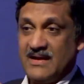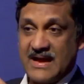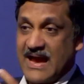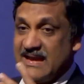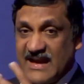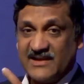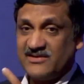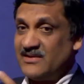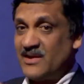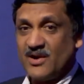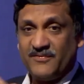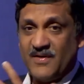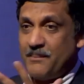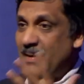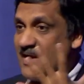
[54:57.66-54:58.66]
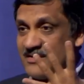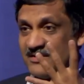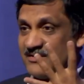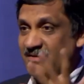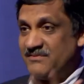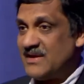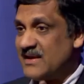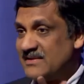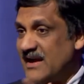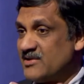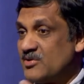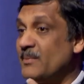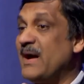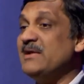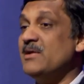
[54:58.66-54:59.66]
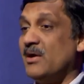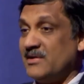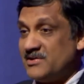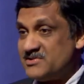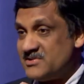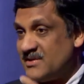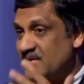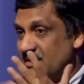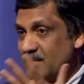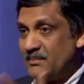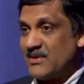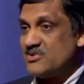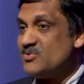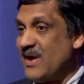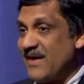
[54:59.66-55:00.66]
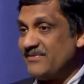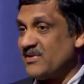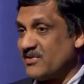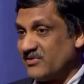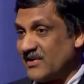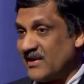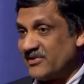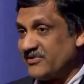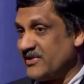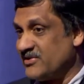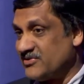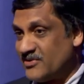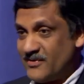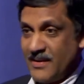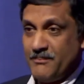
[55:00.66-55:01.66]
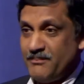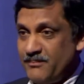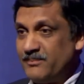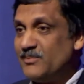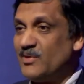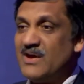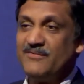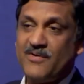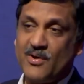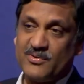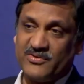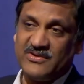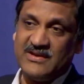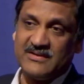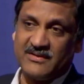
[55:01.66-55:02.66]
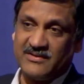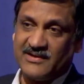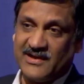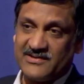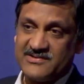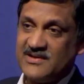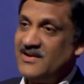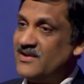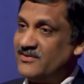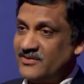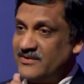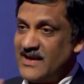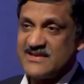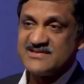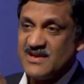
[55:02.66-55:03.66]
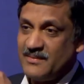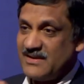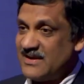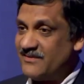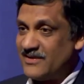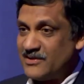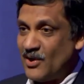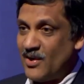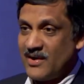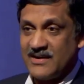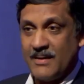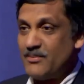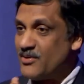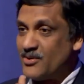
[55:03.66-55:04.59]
edX and none of our partners have done that, to my knowledge, but you have the results, and so I'm looking forward to seeing the results. So next time I give a talk, I'm going